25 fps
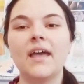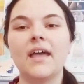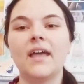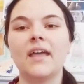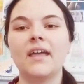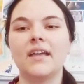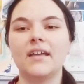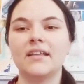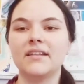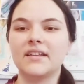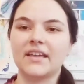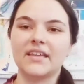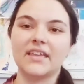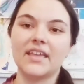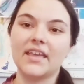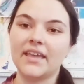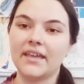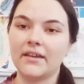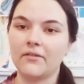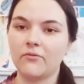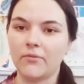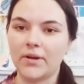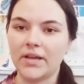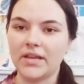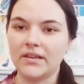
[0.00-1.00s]
and I
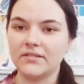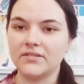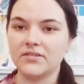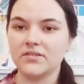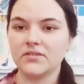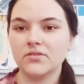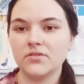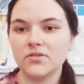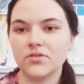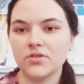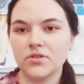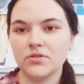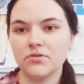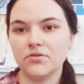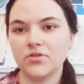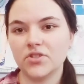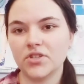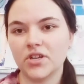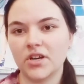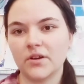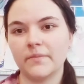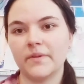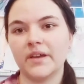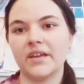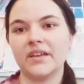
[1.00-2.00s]
can't wait to
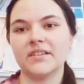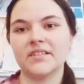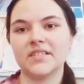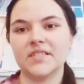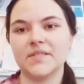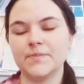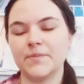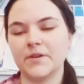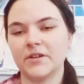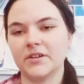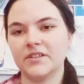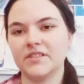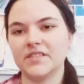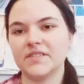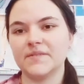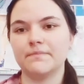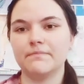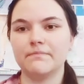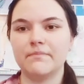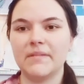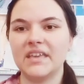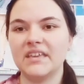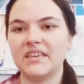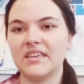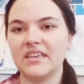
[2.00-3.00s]
share my experience
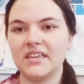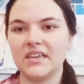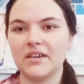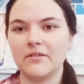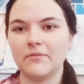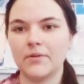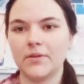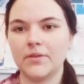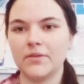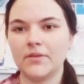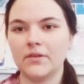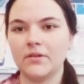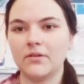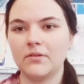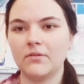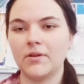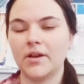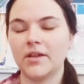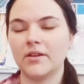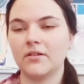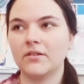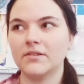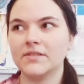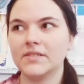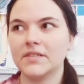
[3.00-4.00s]
making it with you.
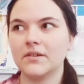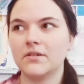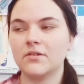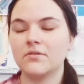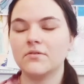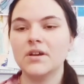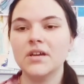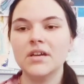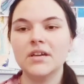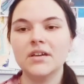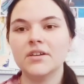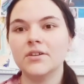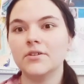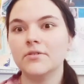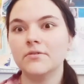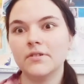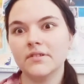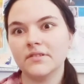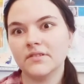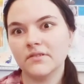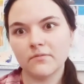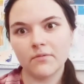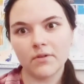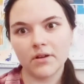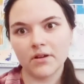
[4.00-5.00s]
And also, who
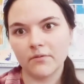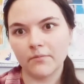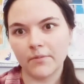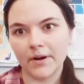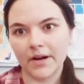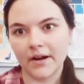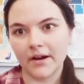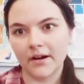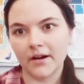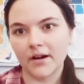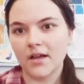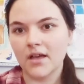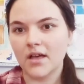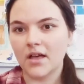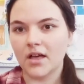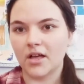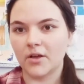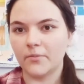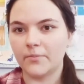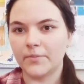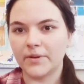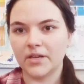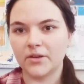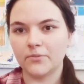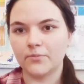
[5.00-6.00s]
doesn't want to wear a
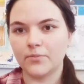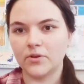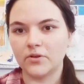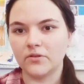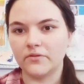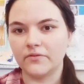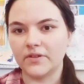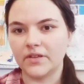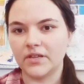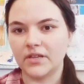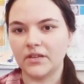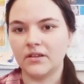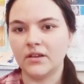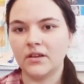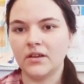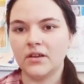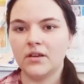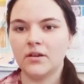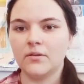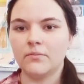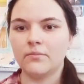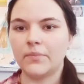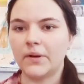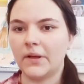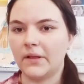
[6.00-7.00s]
big poofy
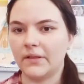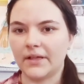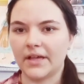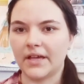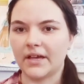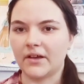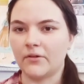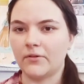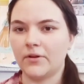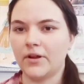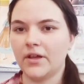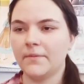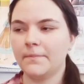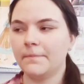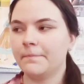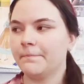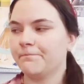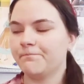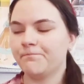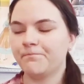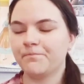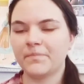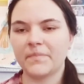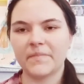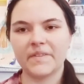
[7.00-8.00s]
ball gown?
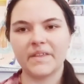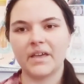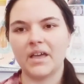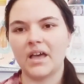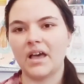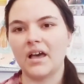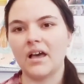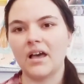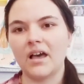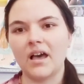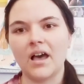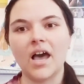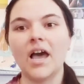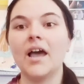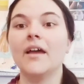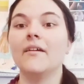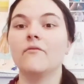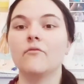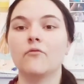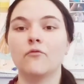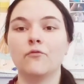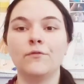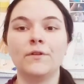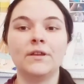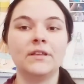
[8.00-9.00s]
I
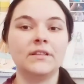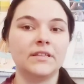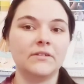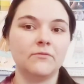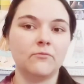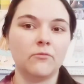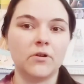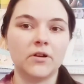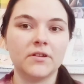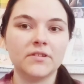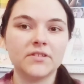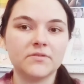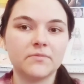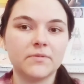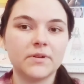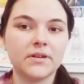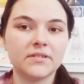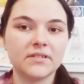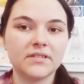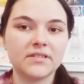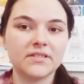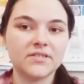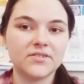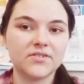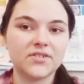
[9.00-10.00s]
really want to wear
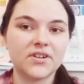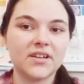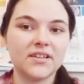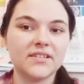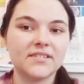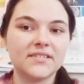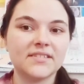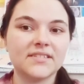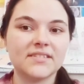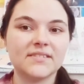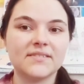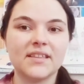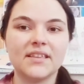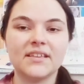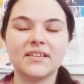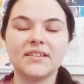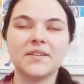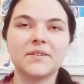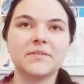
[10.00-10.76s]
this dress. Like,